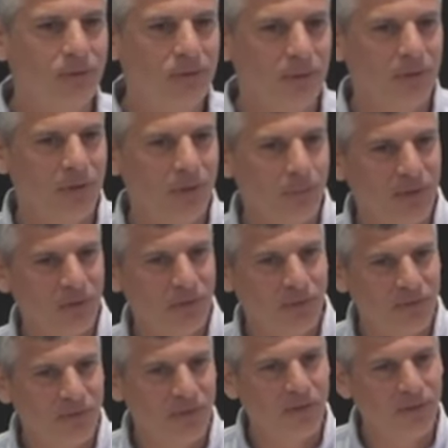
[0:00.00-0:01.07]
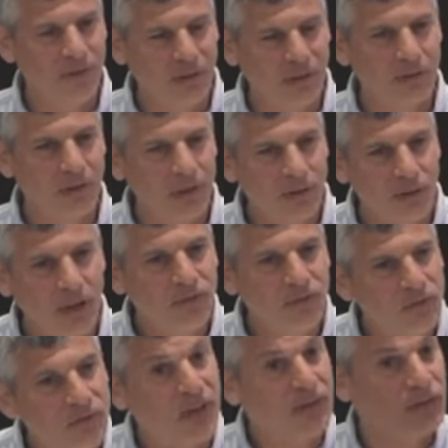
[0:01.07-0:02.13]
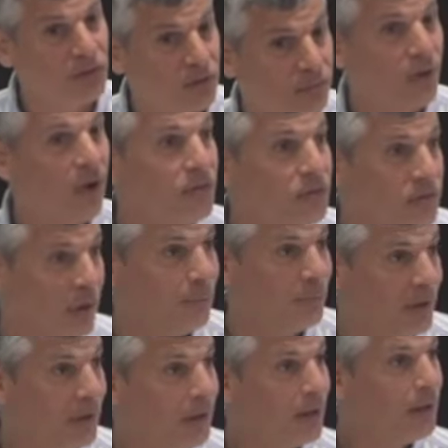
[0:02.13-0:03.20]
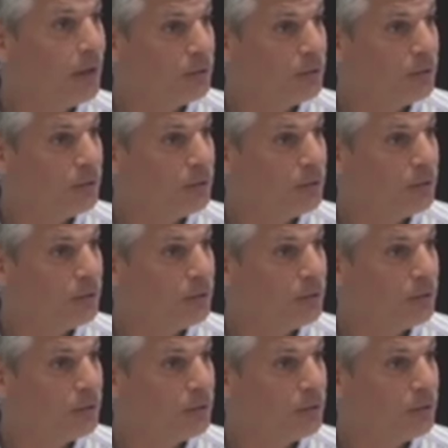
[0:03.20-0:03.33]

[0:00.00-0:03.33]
So, the administration is thinking, like, let's set the defaults up